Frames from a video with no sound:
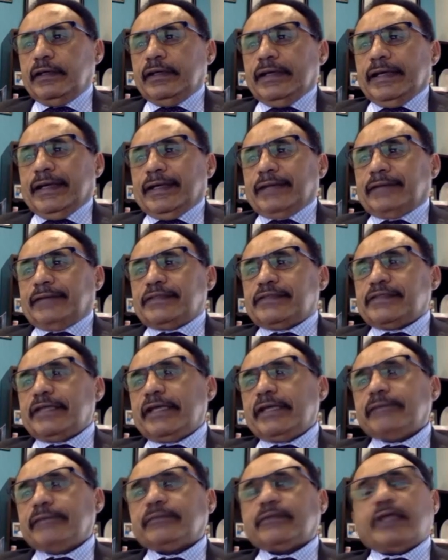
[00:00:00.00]
And at the
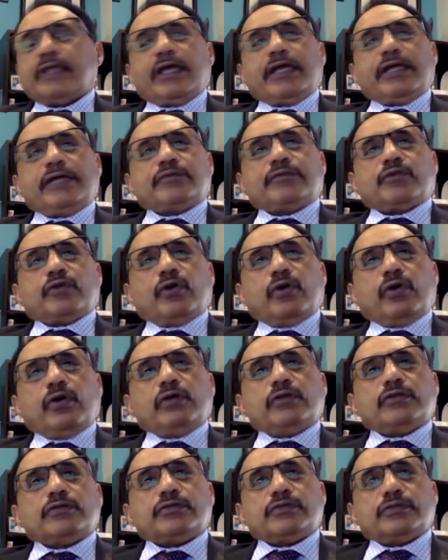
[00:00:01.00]
same times
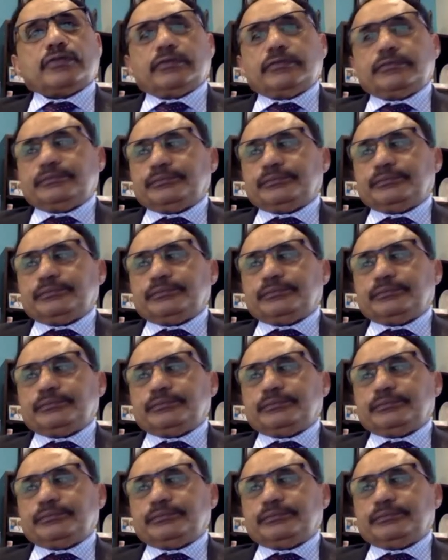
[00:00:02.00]
also